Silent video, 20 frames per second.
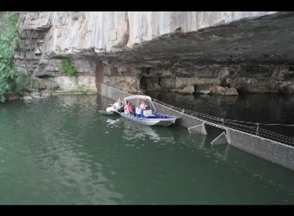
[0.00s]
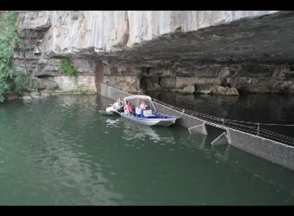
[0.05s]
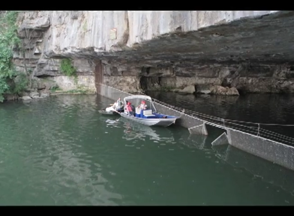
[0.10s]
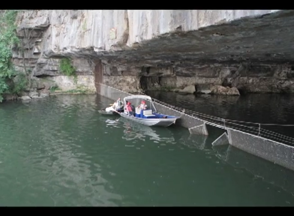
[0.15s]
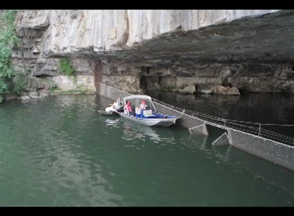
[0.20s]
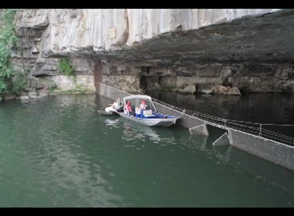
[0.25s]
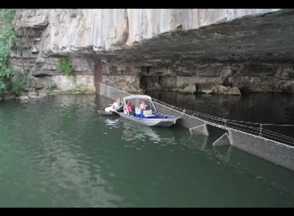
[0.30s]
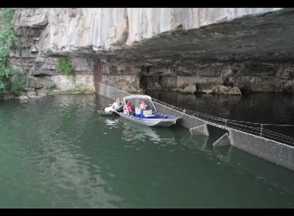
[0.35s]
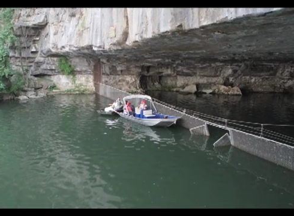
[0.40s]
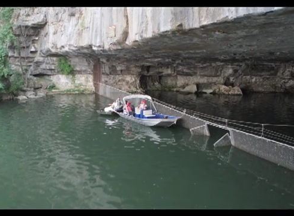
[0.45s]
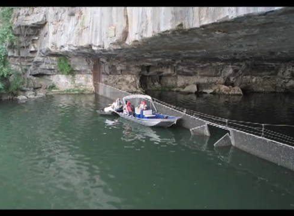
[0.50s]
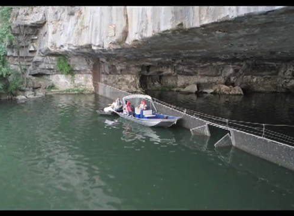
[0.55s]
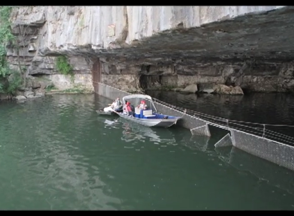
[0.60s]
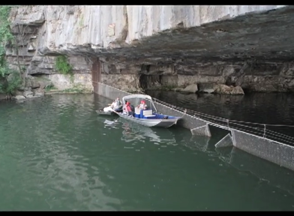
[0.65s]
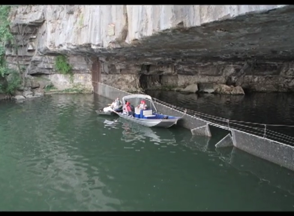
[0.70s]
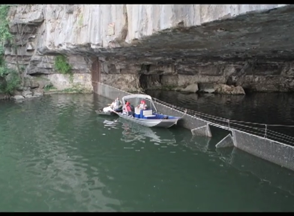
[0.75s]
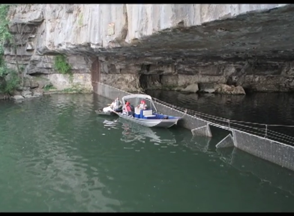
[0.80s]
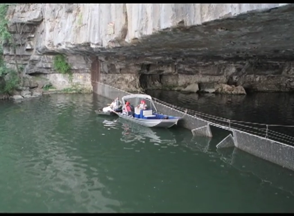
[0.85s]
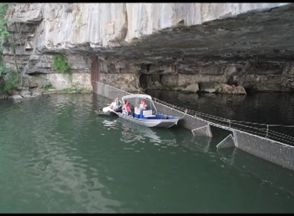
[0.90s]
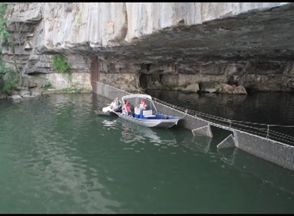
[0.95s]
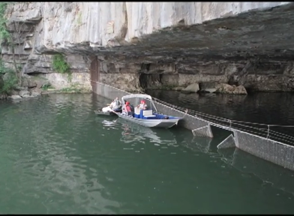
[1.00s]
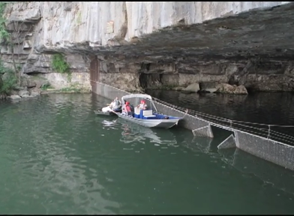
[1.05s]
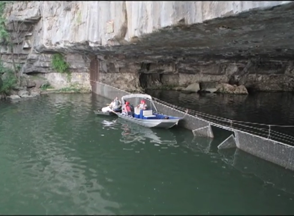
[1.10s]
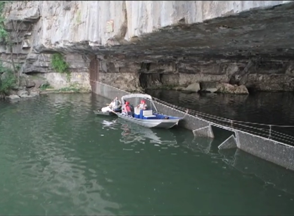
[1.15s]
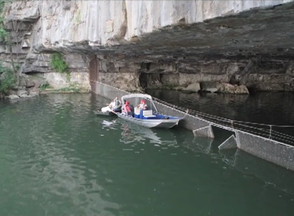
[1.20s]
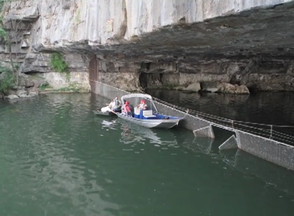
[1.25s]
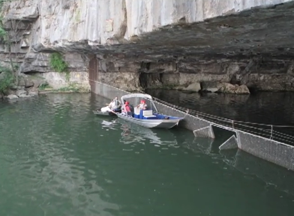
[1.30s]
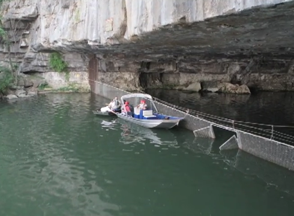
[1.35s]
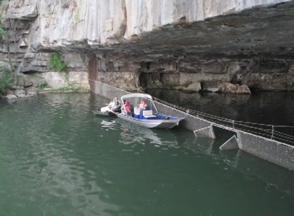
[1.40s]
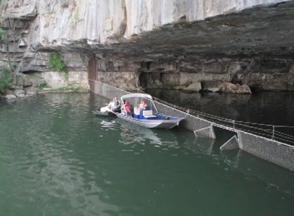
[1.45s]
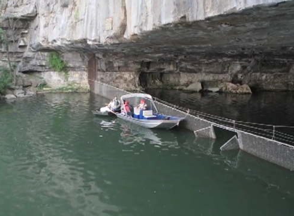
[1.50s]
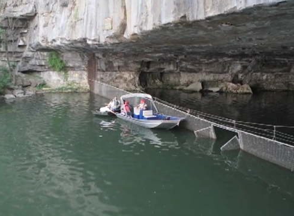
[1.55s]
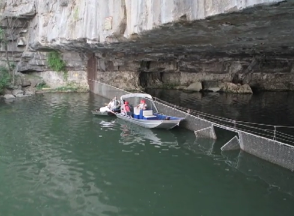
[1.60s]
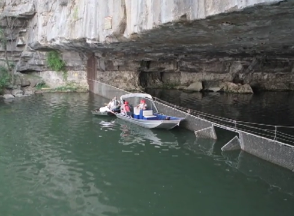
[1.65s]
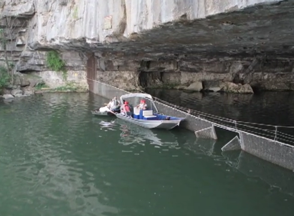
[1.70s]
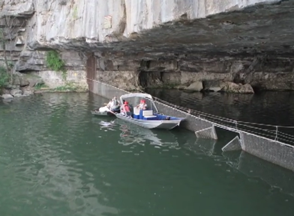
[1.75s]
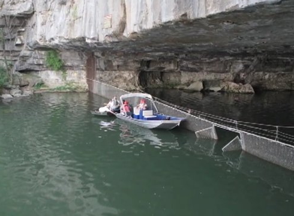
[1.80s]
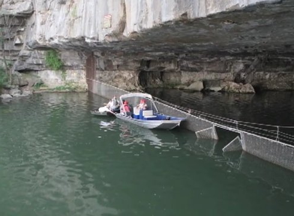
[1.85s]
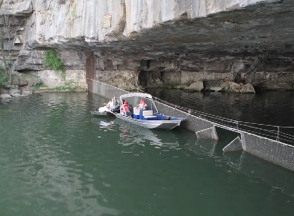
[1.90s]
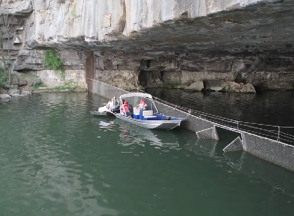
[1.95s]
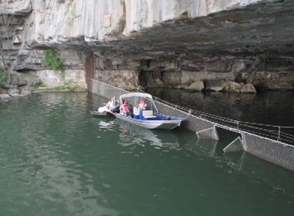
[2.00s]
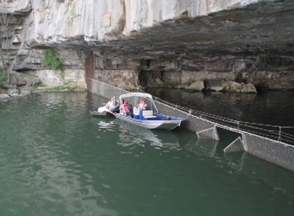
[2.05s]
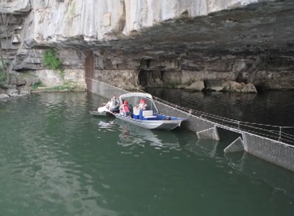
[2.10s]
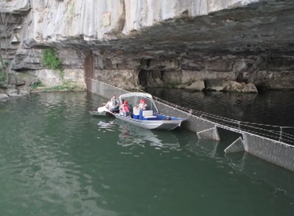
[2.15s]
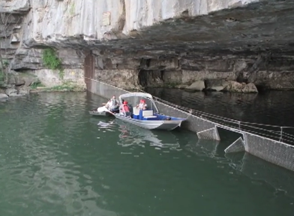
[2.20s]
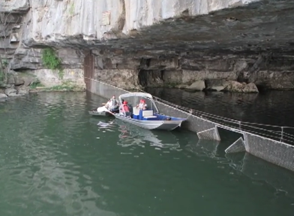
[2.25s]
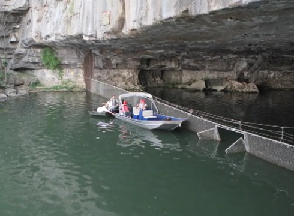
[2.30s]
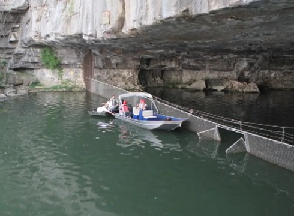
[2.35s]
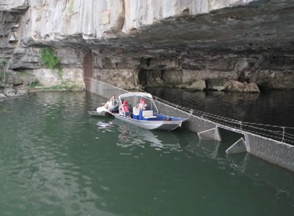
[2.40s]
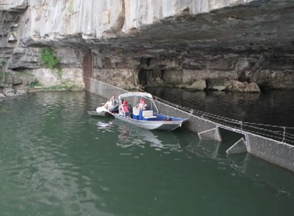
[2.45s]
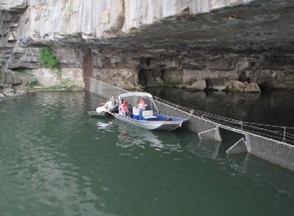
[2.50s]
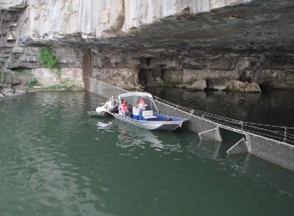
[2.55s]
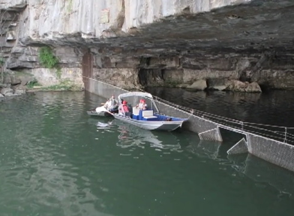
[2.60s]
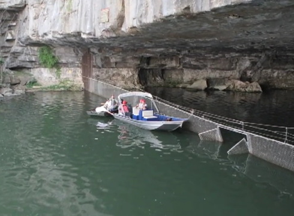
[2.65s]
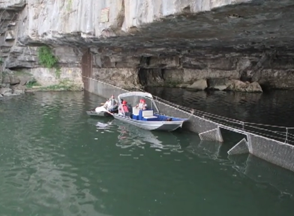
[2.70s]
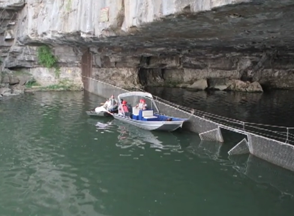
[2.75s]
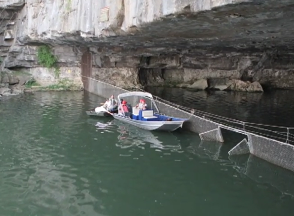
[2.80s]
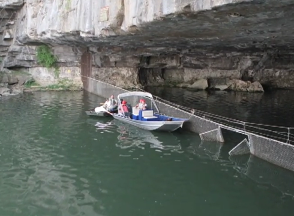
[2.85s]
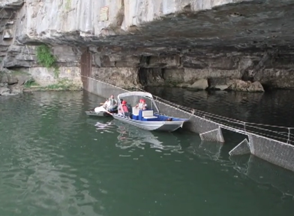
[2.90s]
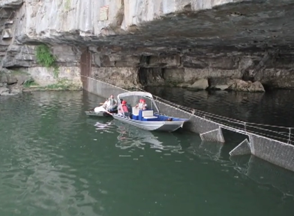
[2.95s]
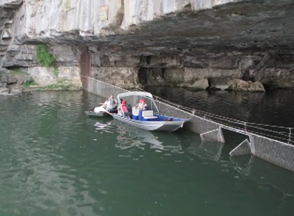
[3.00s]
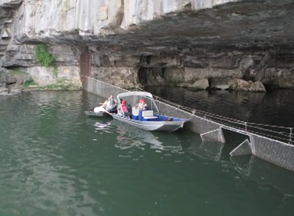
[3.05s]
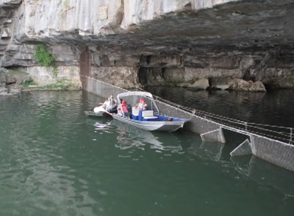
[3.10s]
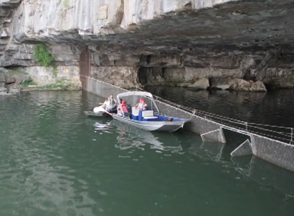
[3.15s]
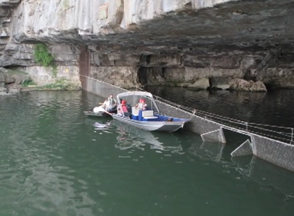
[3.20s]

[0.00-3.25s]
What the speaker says: Nobody's mouth can be seen.